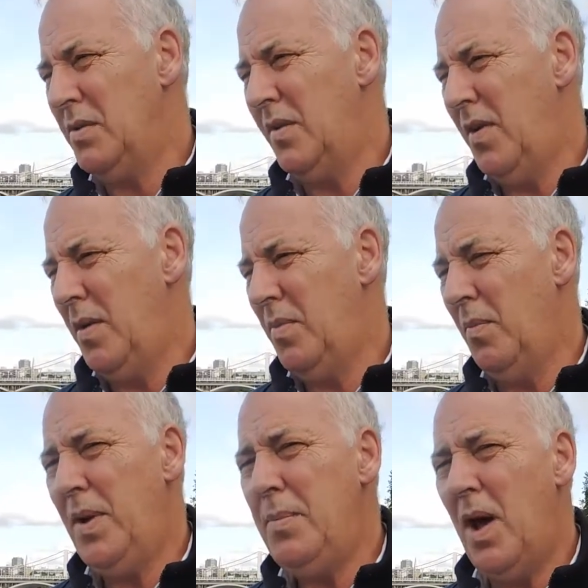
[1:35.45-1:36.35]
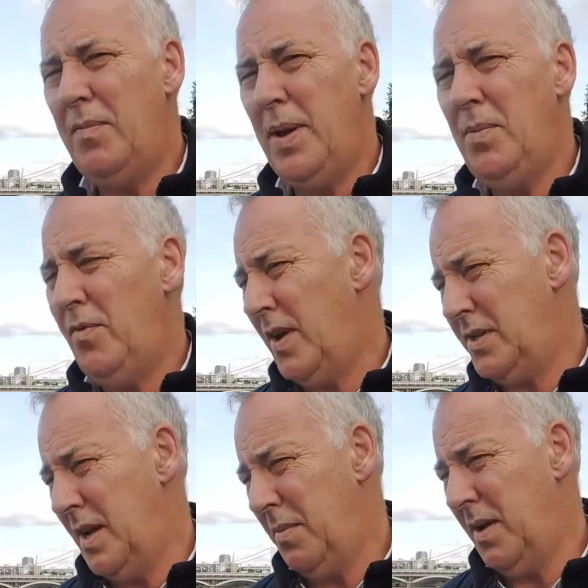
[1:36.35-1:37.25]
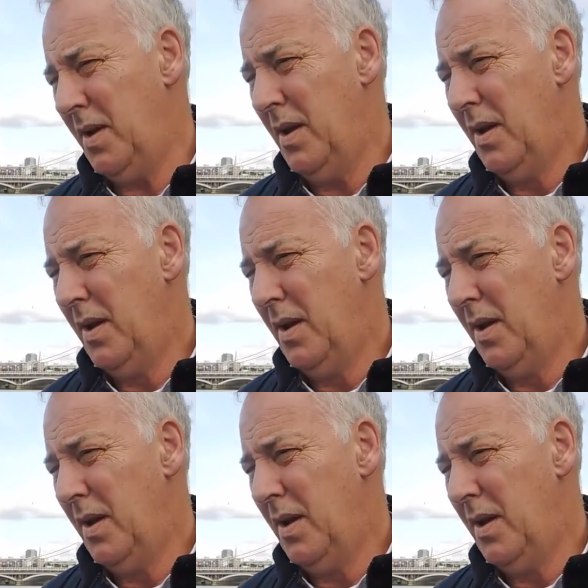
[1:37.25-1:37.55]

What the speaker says: It was a very important. People fascinate me.